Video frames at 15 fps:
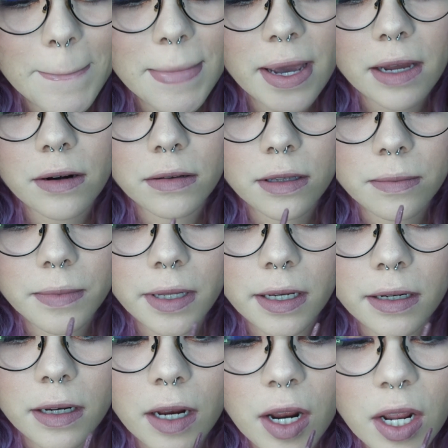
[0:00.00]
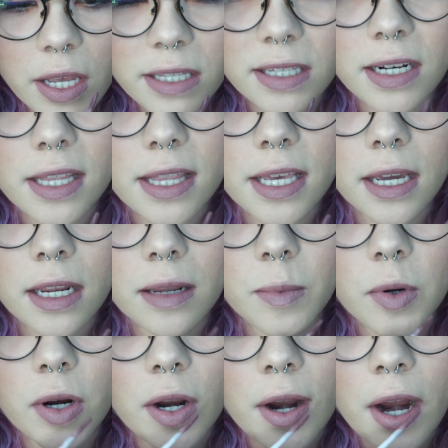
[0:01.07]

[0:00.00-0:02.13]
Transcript: I don't lip line. Is it a thing anymore?